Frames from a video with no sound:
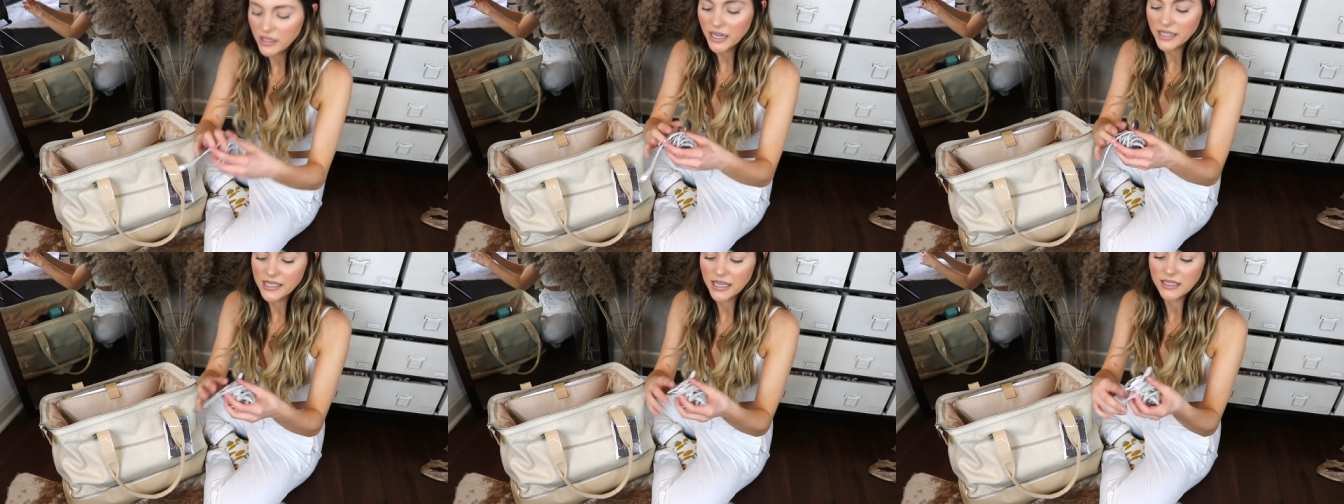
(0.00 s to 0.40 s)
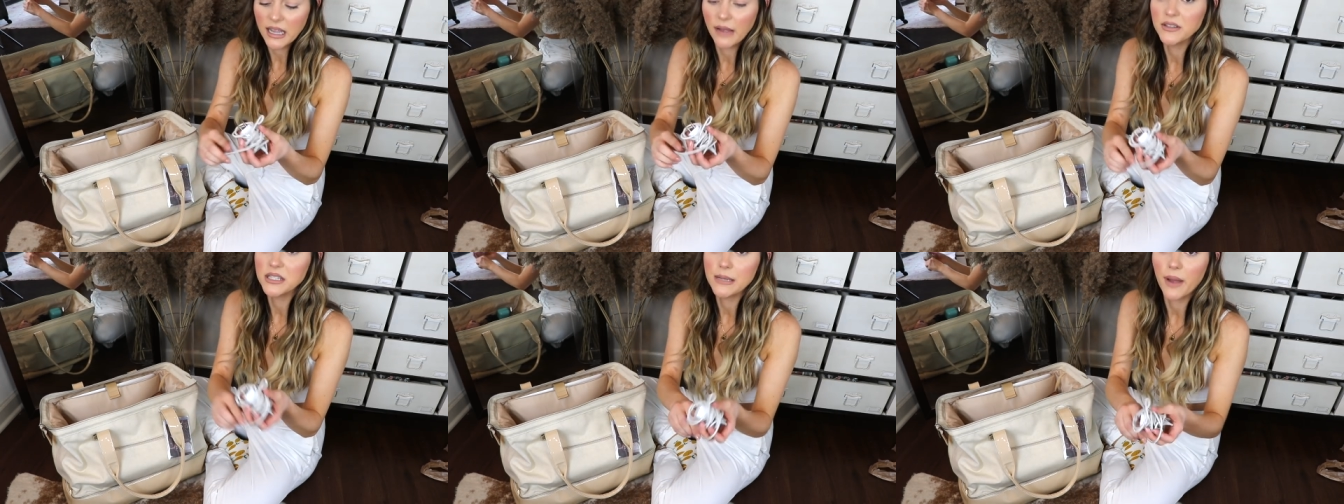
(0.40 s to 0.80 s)
the next thing is
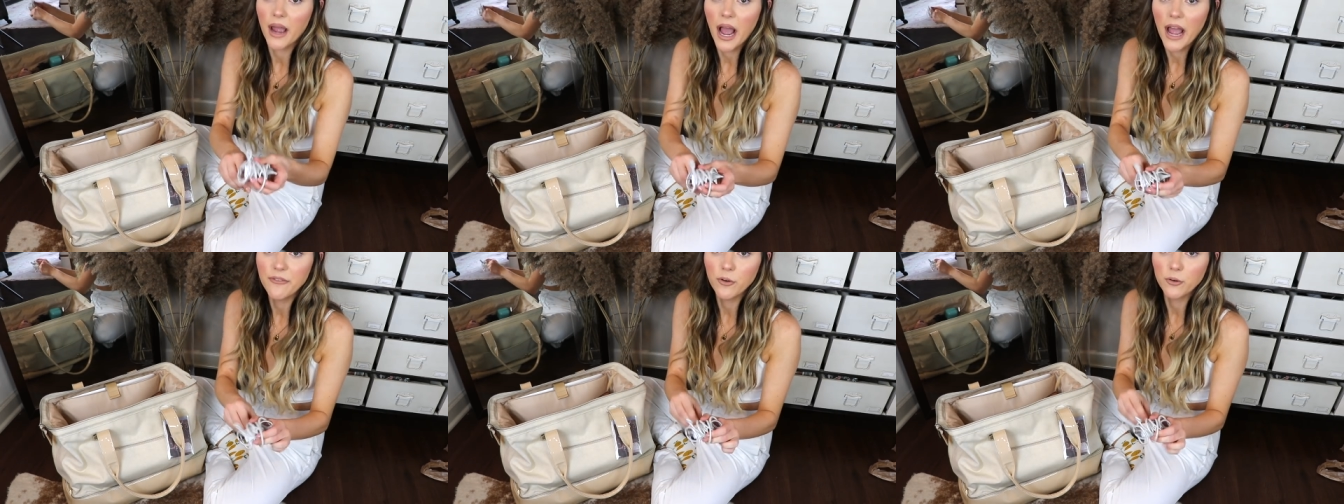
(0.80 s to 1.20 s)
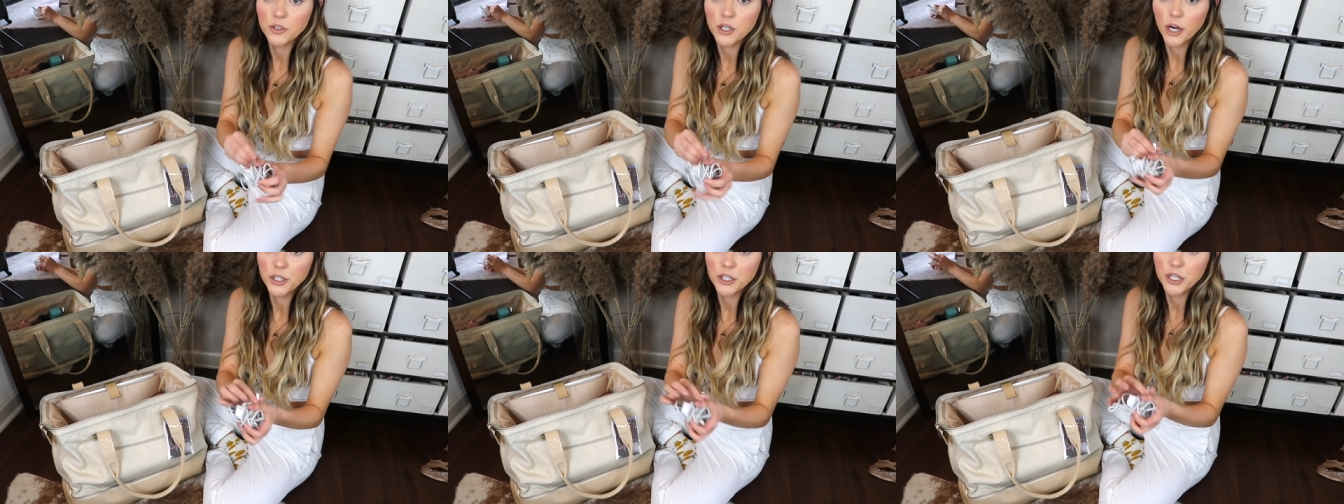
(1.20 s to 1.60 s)
obviously my iPhone
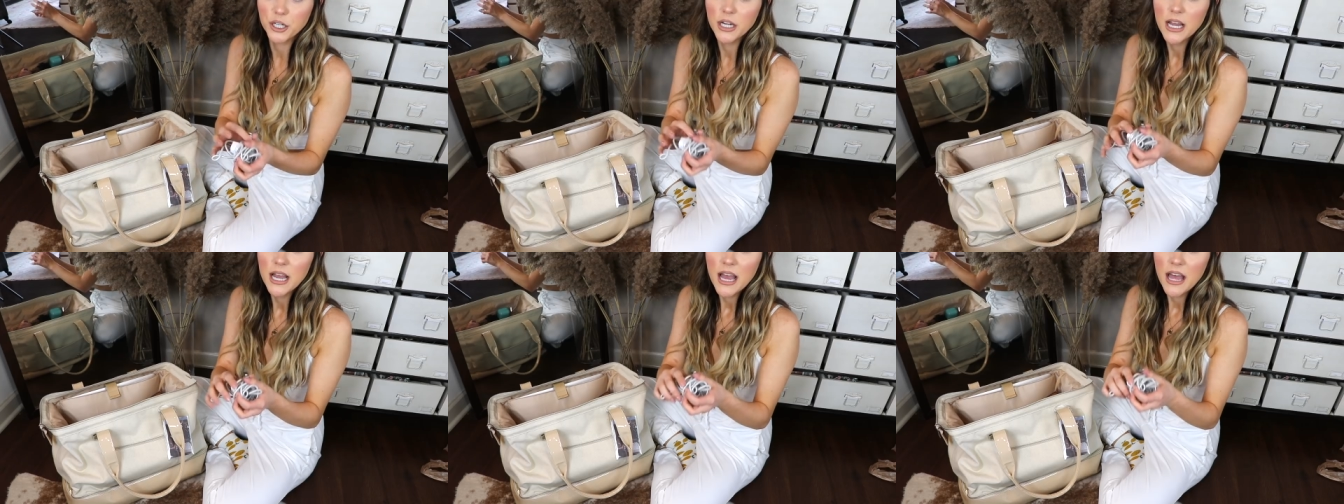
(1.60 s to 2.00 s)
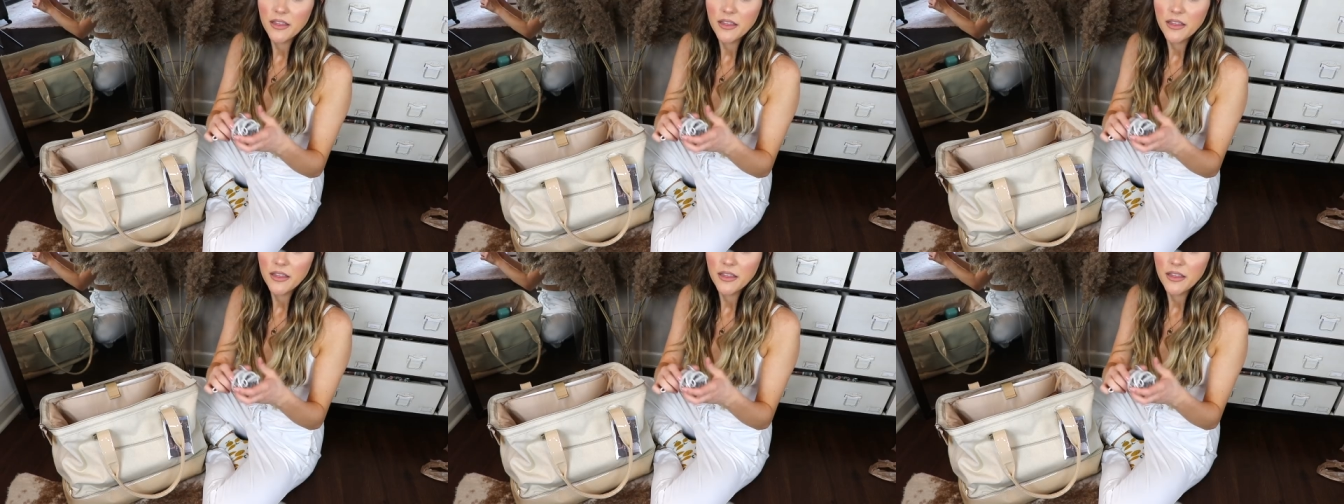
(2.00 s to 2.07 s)
charger.